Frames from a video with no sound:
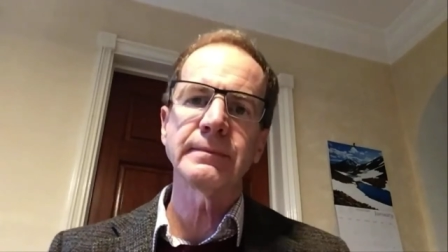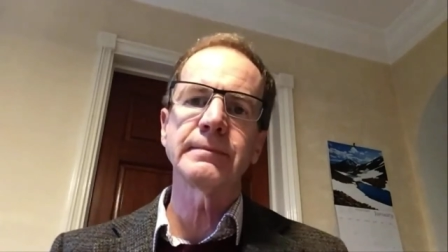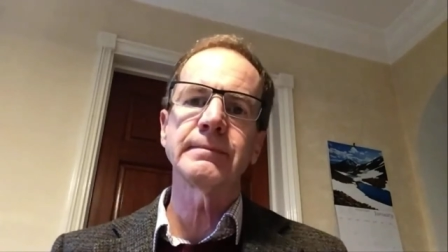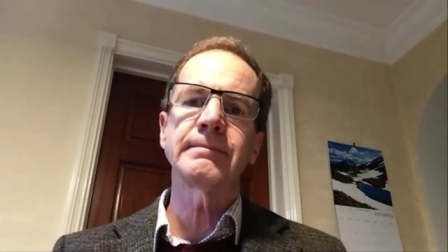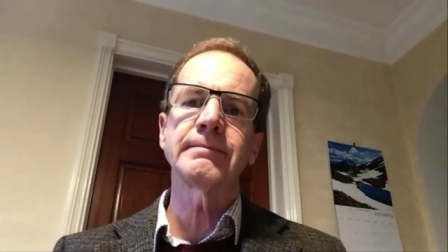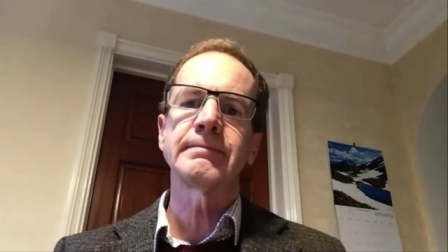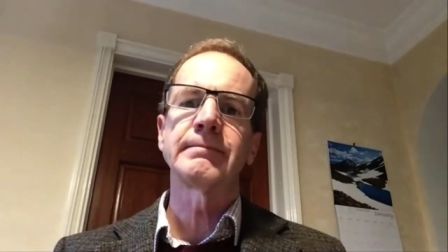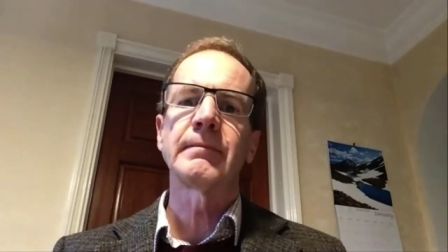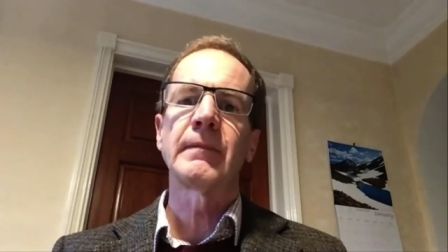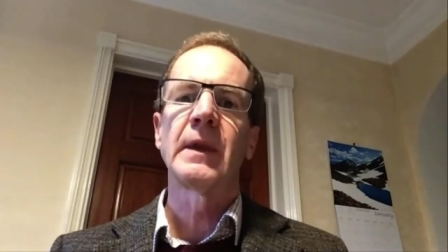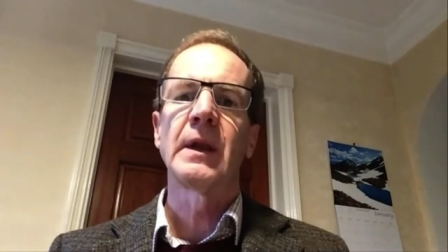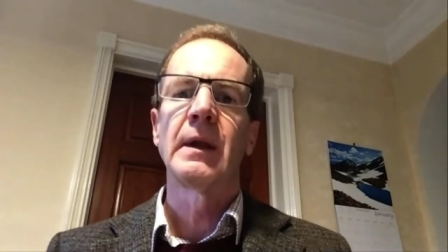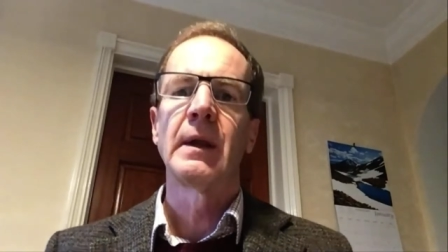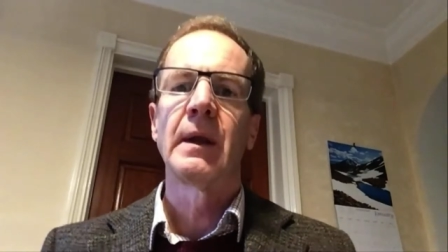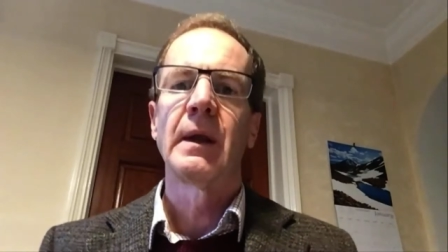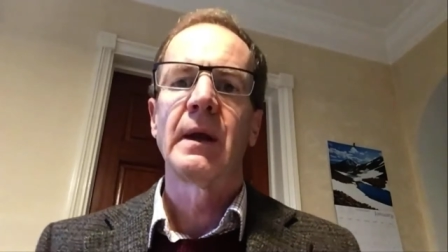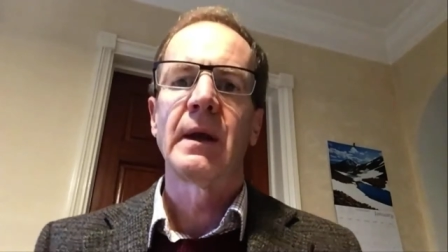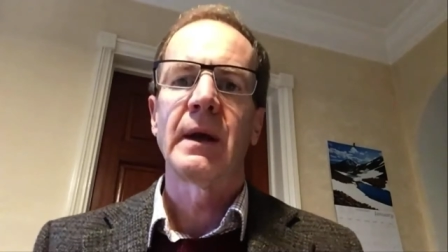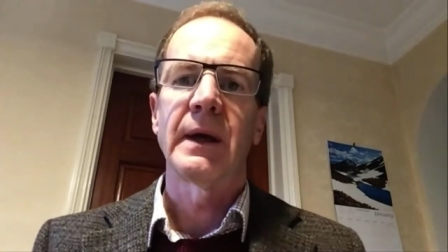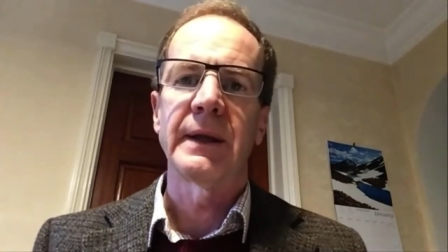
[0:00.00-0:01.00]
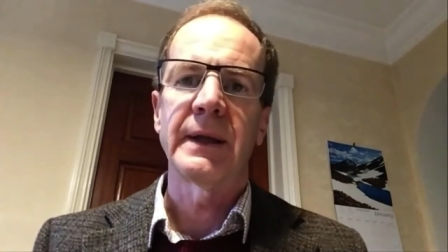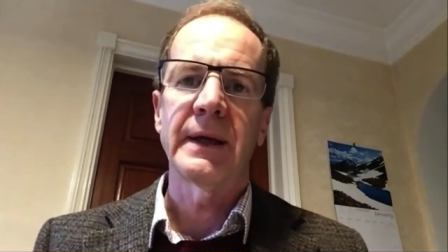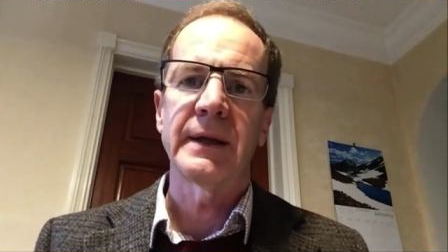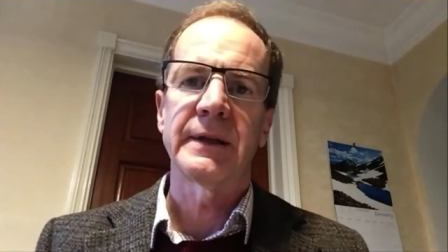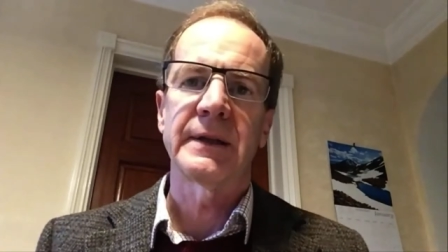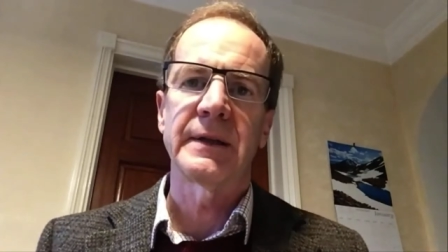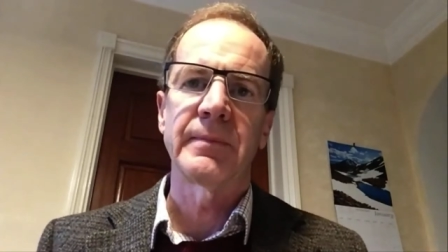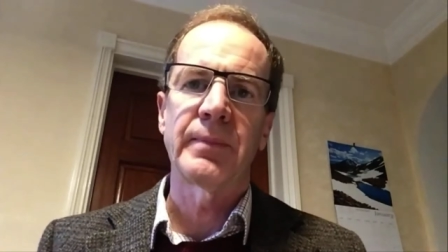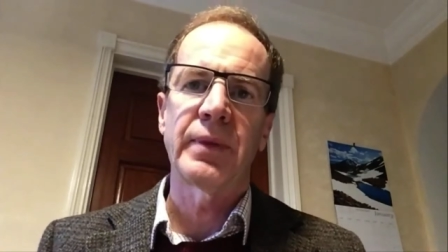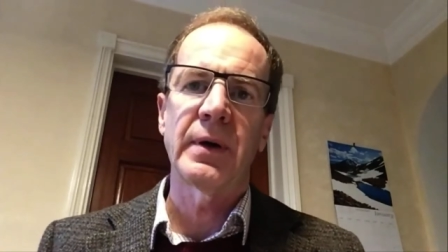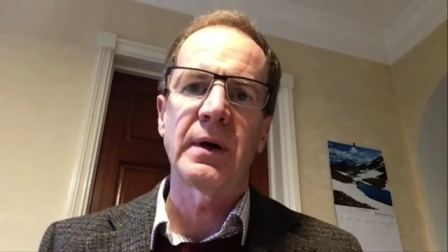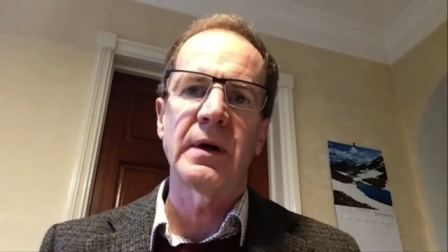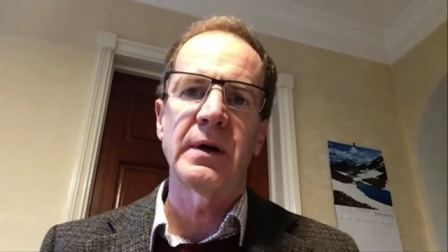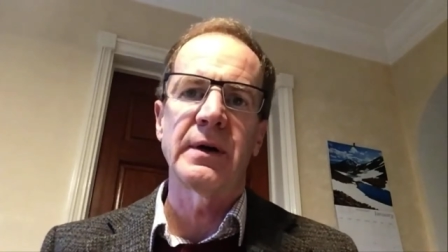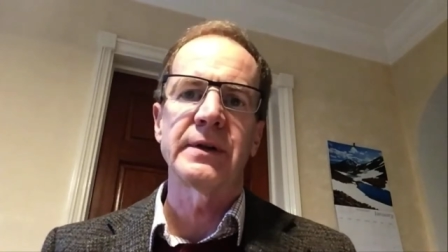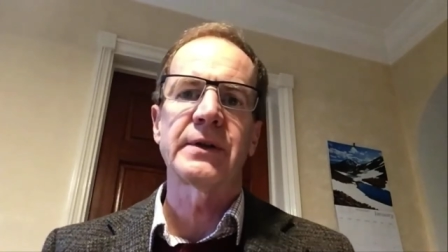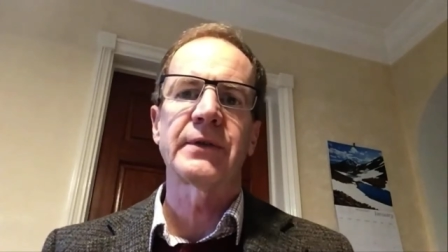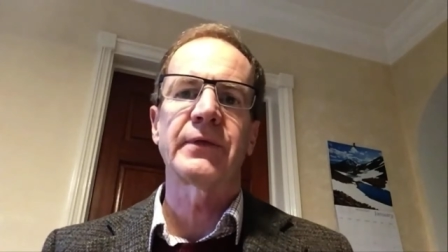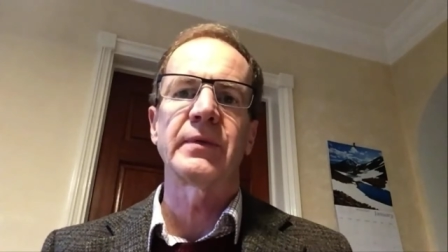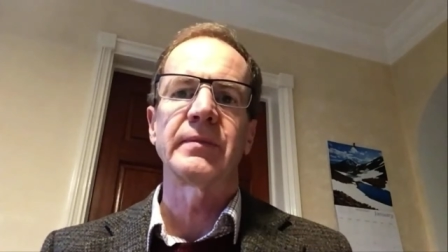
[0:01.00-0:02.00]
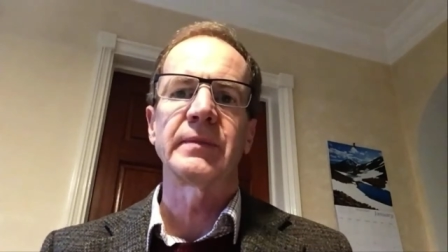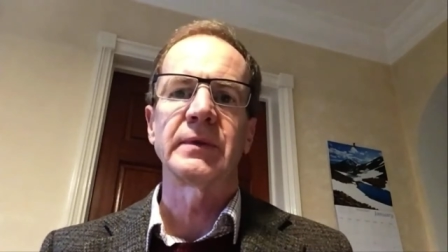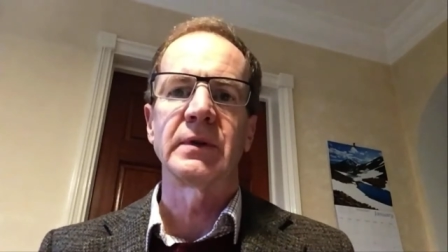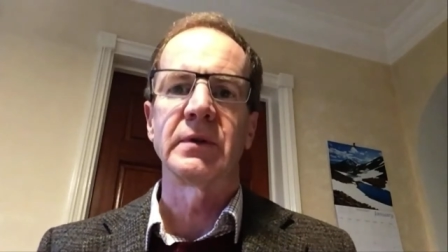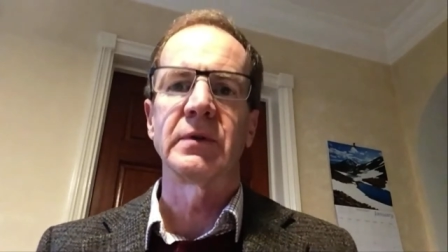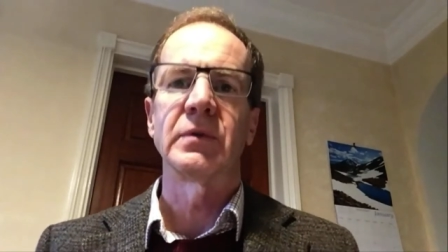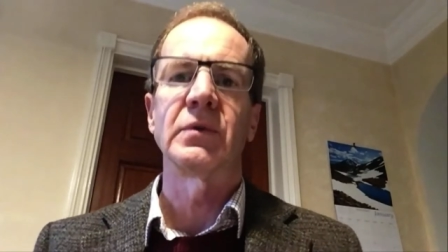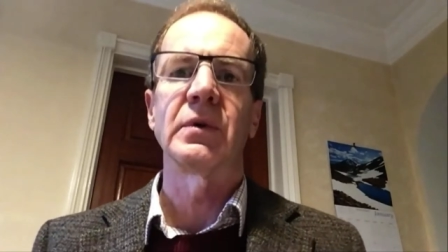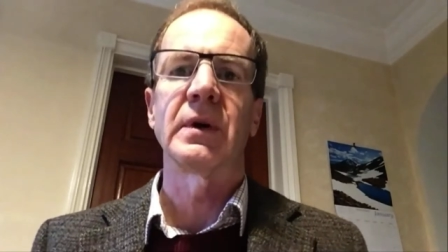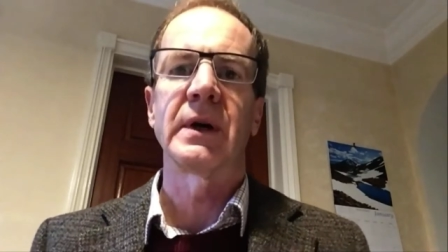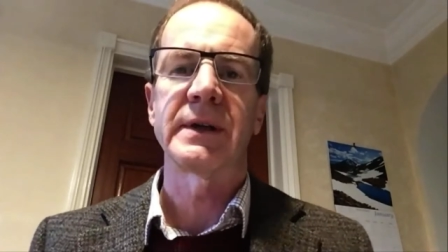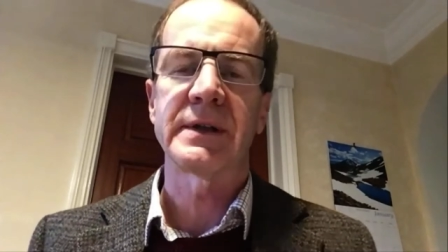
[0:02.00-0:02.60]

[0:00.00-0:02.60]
and that departs from the law